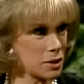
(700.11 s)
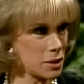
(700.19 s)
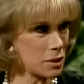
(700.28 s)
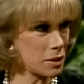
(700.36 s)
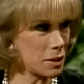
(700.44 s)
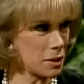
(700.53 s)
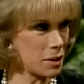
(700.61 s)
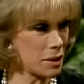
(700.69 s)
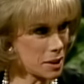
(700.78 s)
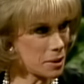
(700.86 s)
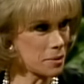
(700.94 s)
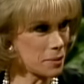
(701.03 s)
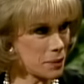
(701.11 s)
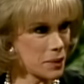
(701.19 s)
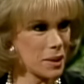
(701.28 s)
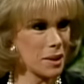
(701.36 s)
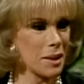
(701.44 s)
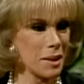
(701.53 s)
There for two weeks, and yeah. you'll be sitting
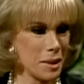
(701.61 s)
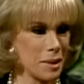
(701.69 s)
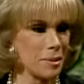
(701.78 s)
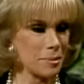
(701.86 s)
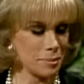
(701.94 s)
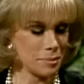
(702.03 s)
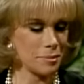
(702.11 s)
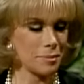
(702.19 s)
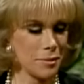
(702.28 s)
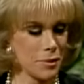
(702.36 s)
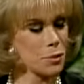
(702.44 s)
on sitting here next week.